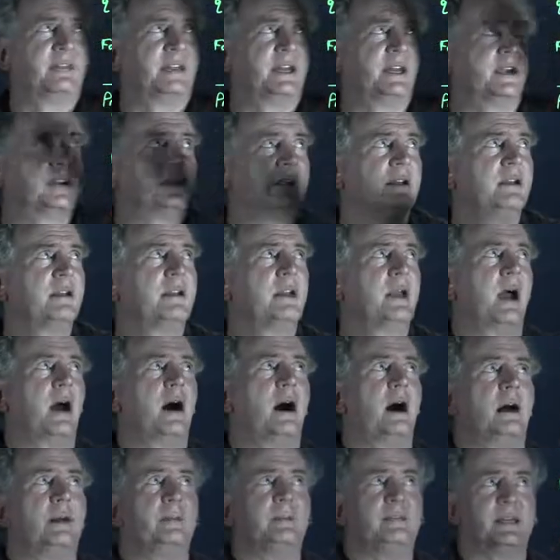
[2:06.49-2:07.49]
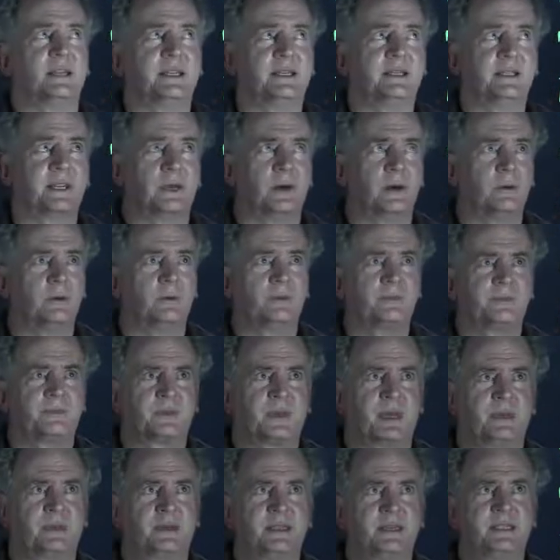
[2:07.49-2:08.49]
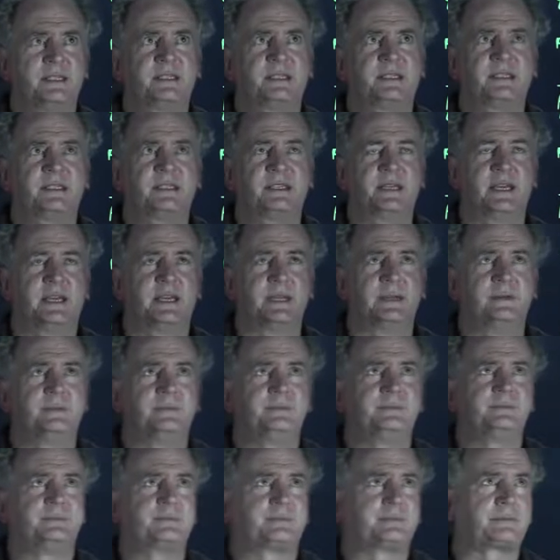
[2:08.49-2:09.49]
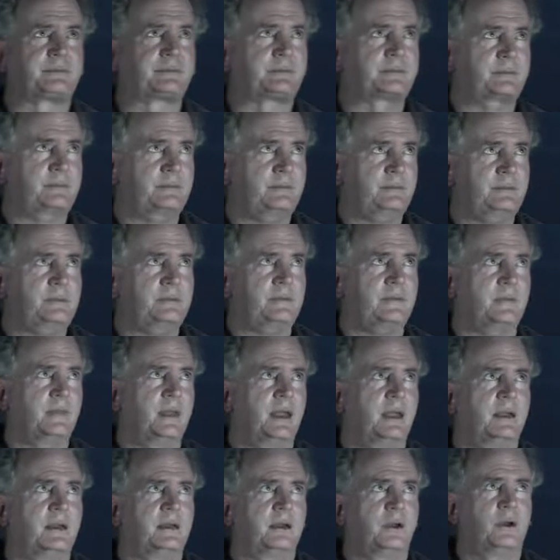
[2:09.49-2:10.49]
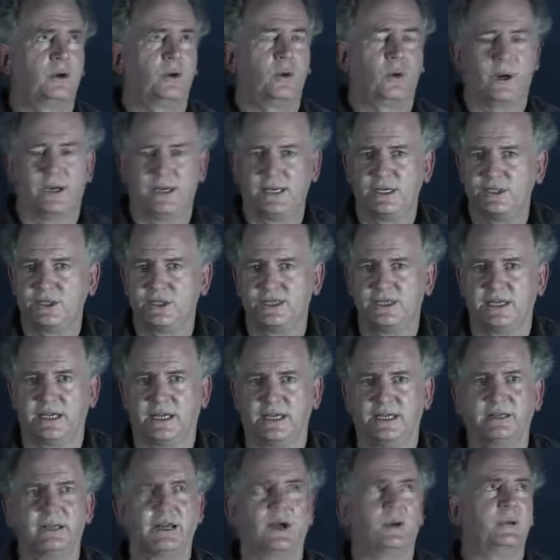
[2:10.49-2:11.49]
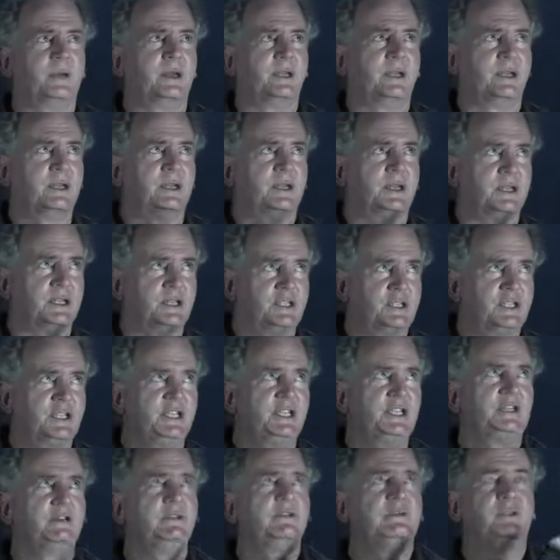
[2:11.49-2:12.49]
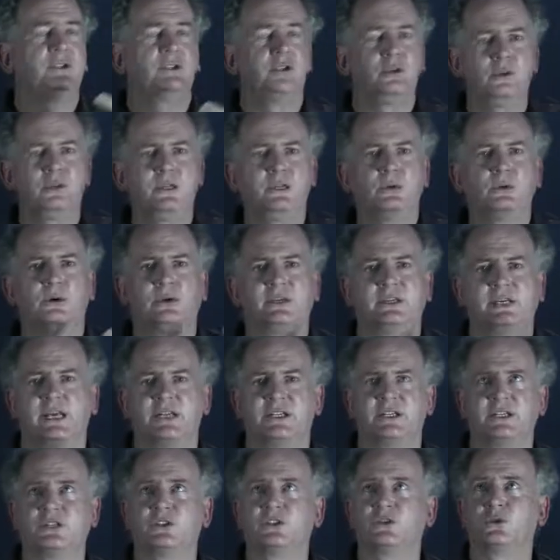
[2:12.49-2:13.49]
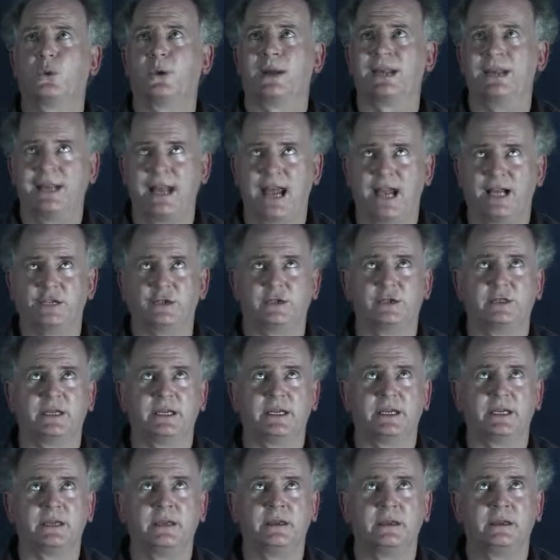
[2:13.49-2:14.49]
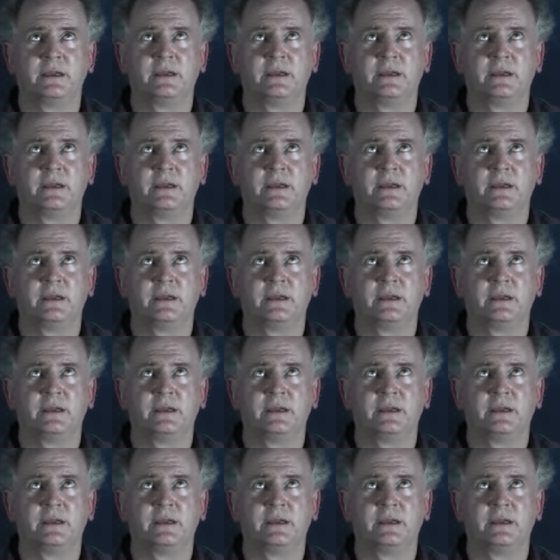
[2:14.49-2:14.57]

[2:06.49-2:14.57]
there. Um, and so this is then quite interesting that we can achieve 2D rotations quite naturally